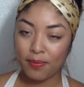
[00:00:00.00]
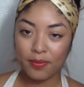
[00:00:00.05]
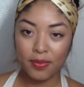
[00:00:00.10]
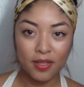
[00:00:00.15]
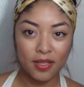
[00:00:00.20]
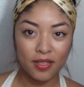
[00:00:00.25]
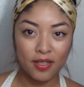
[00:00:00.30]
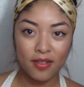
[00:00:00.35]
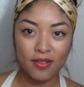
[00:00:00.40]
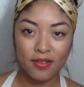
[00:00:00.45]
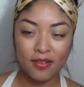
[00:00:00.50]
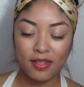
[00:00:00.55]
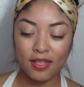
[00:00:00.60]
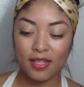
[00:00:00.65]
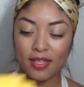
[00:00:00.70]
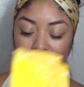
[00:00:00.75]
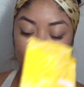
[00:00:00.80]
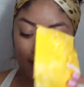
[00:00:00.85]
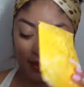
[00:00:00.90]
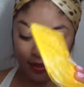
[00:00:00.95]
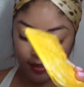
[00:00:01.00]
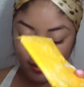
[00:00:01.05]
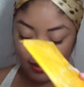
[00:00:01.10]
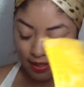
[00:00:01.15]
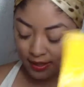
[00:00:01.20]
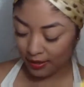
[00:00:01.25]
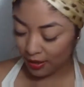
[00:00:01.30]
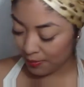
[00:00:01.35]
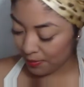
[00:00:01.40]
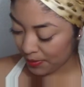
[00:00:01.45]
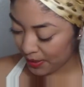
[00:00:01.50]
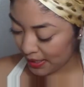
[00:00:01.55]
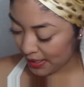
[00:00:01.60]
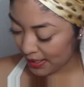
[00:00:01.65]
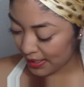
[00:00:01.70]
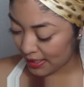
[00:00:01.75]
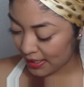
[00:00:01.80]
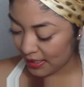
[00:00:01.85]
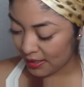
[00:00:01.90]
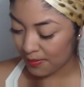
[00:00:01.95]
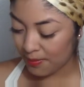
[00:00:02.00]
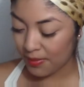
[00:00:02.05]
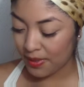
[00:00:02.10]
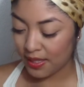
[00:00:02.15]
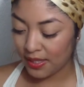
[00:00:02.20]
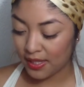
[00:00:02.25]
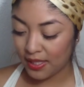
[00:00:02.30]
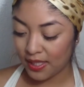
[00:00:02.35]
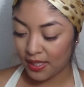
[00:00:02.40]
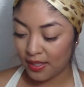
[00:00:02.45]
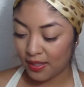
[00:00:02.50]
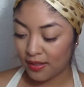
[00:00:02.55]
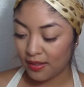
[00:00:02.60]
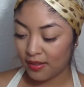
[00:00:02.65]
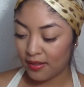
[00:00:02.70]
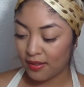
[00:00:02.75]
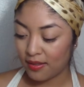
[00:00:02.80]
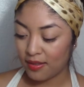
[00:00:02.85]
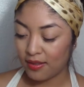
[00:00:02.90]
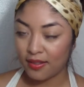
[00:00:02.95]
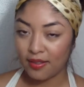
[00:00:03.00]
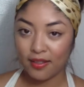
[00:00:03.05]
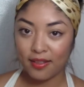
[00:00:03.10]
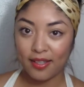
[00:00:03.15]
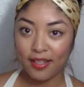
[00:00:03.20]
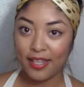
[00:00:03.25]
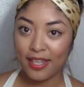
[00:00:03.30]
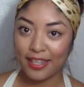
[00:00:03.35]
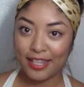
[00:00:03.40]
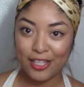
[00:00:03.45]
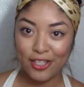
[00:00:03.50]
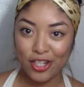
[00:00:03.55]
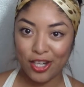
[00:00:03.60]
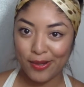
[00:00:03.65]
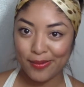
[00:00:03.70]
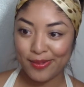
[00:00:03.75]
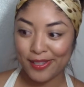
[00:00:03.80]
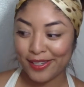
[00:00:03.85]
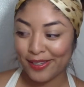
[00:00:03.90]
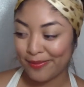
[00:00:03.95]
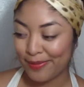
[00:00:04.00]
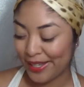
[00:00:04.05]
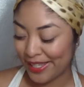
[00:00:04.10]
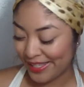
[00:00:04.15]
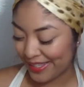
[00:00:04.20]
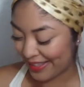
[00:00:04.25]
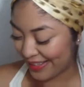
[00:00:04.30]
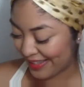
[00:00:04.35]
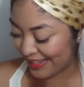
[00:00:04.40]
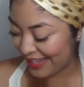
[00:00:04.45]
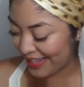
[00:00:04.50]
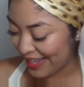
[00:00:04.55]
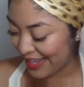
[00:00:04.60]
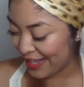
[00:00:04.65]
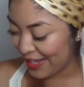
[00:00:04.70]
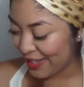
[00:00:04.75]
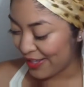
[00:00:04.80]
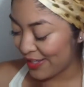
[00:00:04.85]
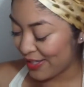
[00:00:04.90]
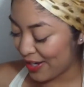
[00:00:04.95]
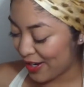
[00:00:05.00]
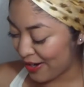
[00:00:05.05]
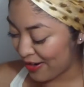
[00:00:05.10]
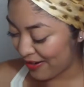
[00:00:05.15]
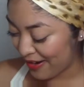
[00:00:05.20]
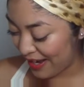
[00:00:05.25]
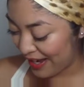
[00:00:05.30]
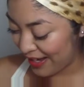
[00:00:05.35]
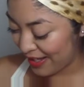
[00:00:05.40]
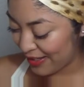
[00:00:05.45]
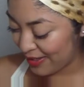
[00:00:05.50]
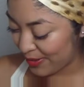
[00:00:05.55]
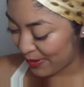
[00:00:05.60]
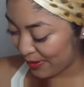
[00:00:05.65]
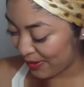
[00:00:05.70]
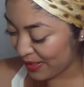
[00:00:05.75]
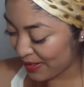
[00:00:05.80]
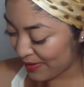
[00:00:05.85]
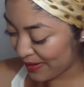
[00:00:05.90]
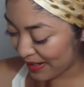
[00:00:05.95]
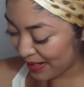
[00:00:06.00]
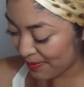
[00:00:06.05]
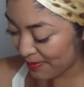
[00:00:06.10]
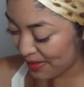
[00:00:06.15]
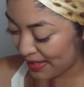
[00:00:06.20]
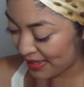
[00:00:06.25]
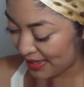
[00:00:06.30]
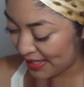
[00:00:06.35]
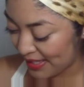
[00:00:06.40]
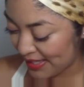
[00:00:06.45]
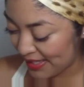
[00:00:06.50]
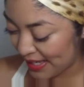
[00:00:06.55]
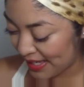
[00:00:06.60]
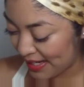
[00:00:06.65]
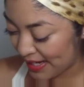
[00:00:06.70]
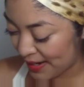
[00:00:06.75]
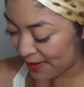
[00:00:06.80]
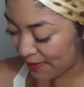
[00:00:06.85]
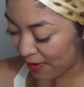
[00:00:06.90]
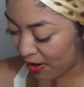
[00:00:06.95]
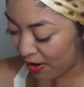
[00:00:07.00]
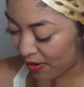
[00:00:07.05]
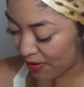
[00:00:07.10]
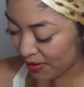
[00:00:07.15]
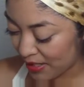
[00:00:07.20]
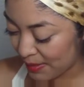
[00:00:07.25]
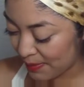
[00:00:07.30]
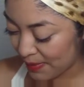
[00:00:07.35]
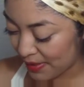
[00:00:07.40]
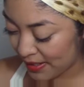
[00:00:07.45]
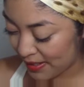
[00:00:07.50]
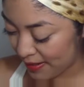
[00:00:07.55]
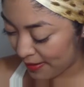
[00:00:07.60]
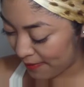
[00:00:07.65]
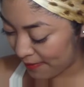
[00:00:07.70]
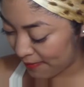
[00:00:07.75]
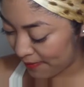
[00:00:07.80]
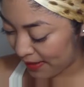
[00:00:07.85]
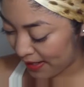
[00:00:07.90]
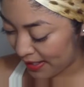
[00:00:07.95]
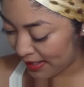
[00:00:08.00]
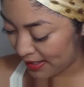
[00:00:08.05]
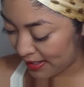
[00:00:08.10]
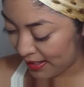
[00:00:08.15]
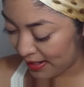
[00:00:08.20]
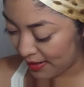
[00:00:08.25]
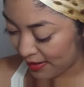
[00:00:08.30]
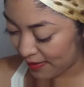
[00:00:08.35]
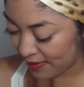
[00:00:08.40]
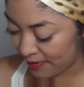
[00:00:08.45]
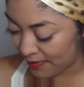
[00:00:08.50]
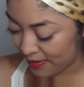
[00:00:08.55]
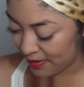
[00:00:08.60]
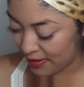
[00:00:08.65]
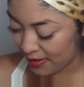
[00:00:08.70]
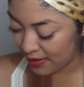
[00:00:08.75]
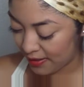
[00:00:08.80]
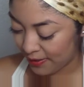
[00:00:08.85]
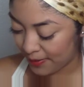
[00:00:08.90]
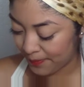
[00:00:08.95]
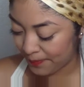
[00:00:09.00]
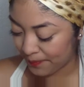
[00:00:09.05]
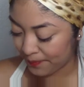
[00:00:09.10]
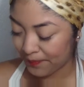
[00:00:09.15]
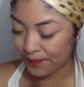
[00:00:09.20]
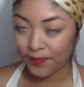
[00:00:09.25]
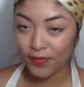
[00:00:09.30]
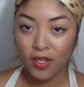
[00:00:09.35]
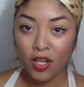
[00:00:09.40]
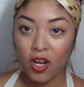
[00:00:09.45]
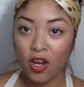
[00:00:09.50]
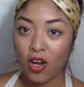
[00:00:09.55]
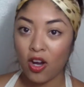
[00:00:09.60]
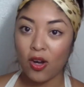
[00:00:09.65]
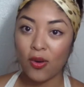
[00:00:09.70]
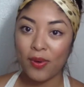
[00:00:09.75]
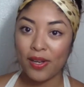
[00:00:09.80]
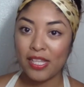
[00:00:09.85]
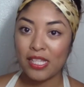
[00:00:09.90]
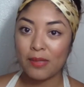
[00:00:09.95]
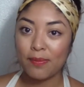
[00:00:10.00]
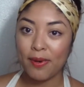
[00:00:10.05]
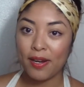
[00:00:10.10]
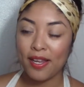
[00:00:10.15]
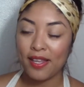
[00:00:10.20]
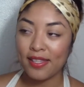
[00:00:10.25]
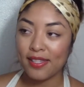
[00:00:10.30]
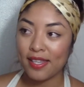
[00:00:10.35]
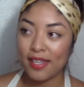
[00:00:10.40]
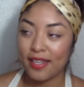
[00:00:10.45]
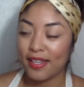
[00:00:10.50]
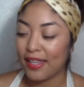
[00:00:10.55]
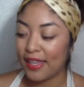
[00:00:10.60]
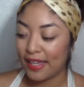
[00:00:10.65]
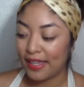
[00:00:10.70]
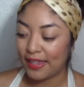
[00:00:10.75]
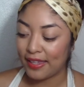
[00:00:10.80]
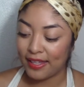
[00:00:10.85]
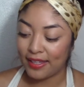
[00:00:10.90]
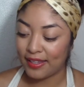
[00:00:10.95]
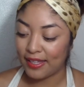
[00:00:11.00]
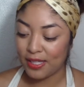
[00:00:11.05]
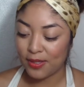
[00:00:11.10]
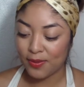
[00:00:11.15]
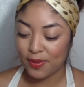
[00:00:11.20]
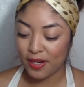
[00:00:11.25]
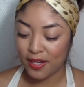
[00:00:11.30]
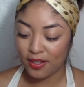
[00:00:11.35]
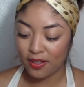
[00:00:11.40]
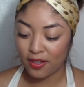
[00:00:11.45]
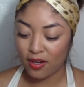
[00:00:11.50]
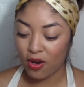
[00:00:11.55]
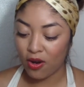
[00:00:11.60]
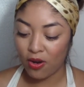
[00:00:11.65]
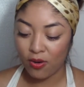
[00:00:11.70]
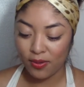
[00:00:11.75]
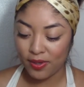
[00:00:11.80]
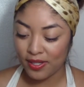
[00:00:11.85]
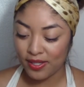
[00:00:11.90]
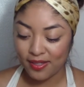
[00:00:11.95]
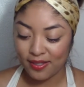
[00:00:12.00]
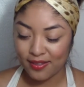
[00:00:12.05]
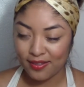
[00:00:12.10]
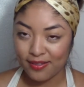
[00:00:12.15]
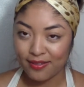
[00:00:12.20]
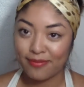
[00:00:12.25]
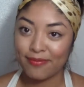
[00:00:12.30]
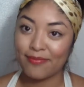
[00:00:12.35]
you know, like they're pretty thin, but they get the job done basically. So I totally recommend these, and I've always been a fan of the Always brands. Like that's what I always,